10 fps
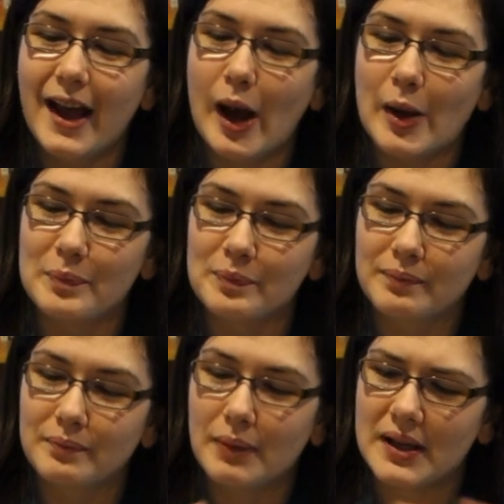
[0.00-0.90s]

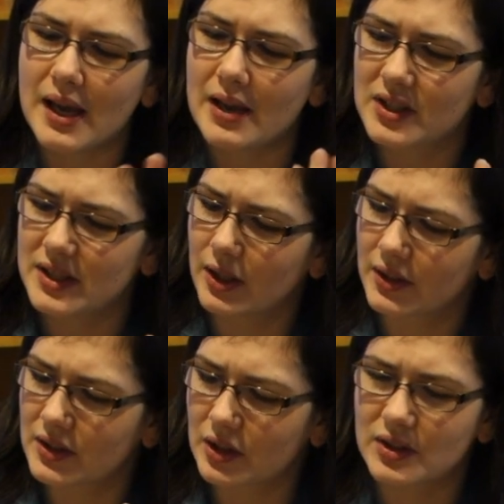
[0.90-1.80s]
But yeah, it just
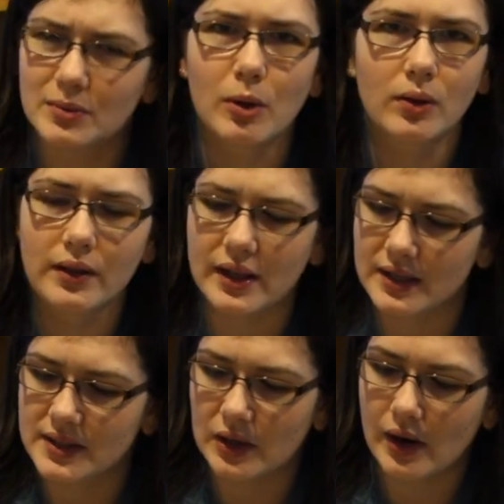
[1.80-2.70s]
looks too small in
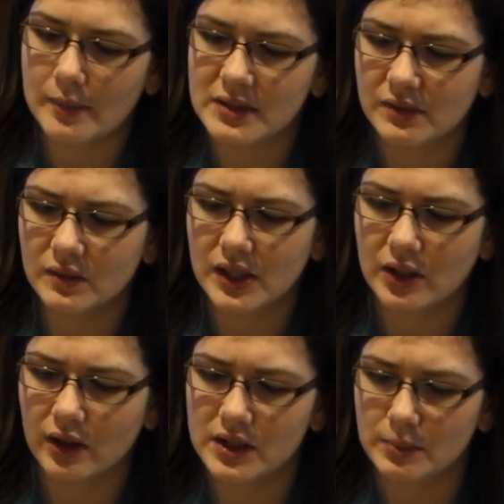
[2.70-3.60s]
there. So I'm definitely
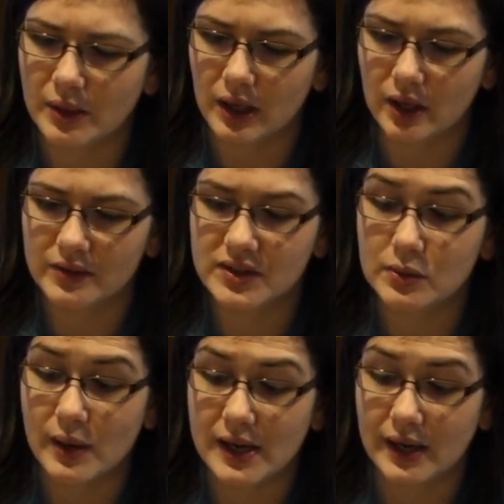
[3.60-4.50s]
going to put a lot of
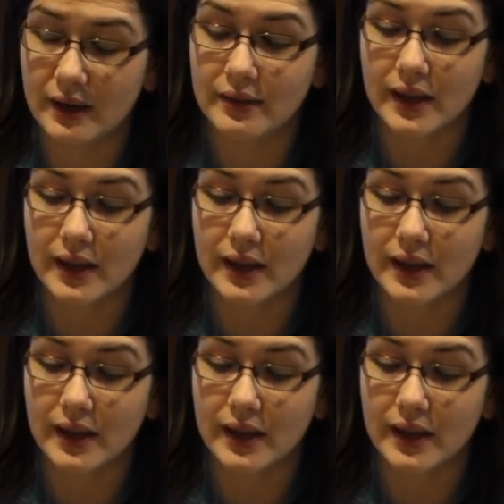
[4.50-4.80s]
suede in